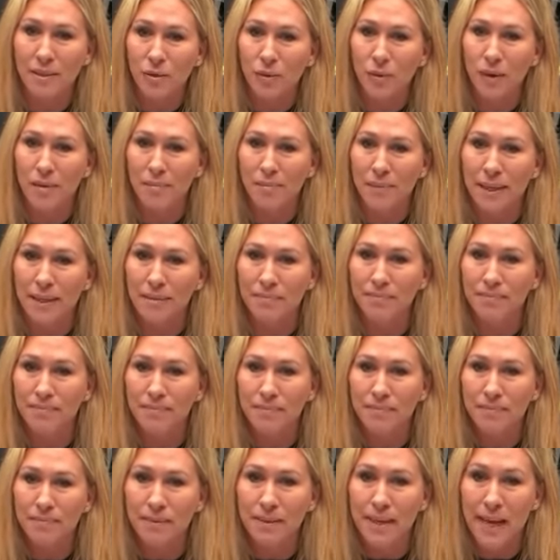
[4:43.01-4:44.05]
equipment
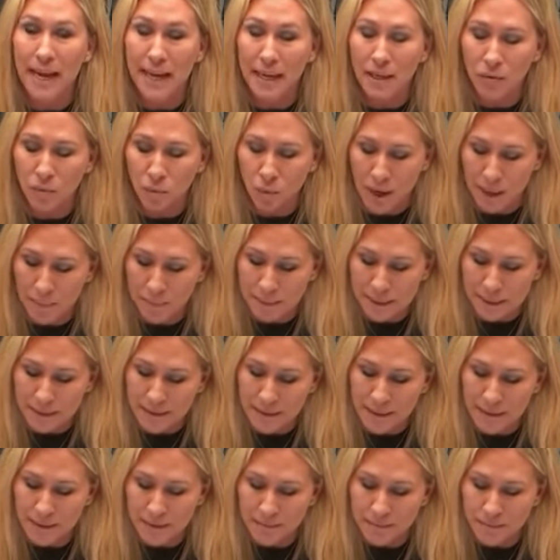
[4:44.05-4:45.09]
and
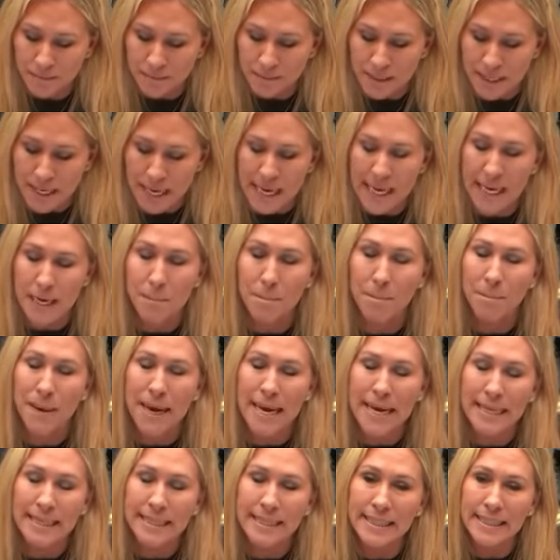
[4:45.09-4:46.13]
weapons. He
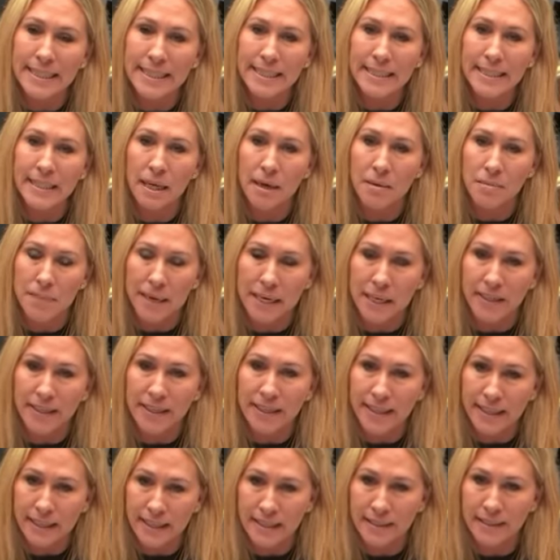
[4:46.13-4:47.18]
abandoned
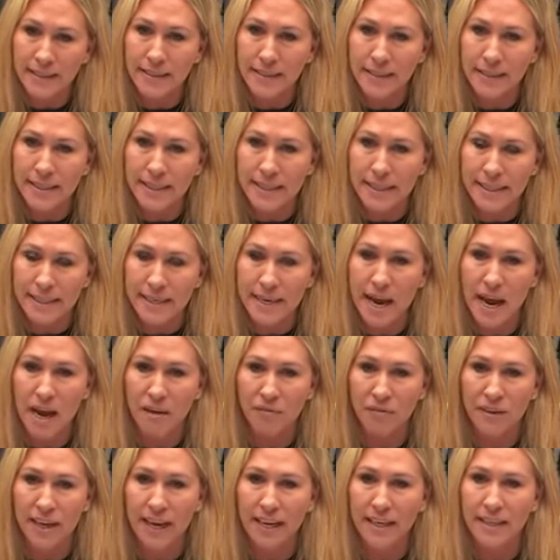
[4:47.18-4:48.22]
Americans in
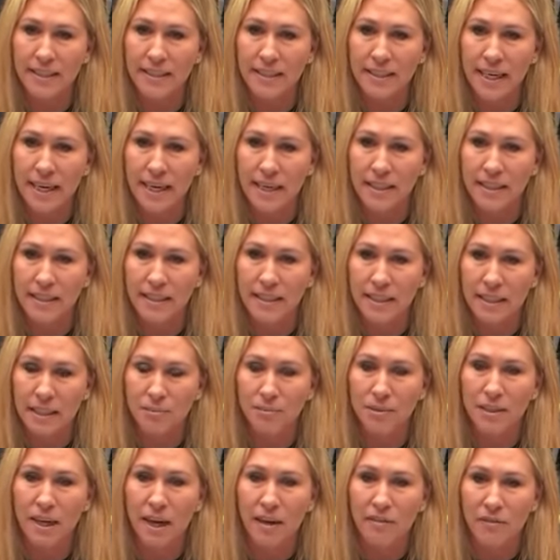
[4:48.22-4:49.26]
Afghanistan and
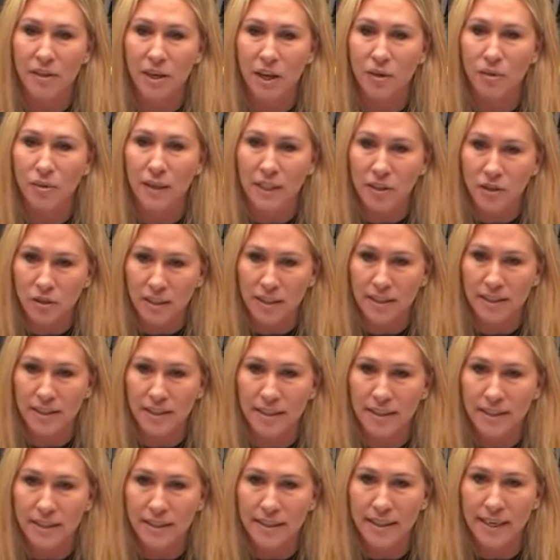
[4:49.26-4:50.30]
seems to have no
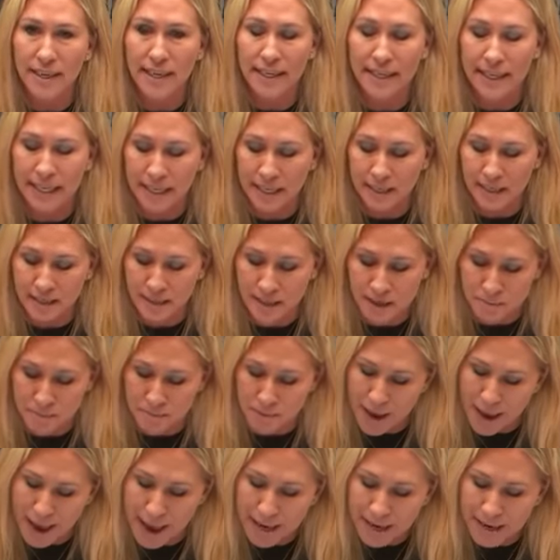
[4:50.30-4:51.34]
interest in getting
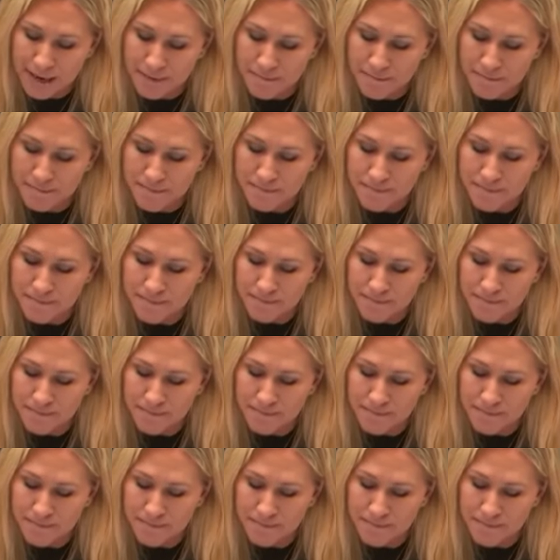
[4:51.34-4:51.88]
them back.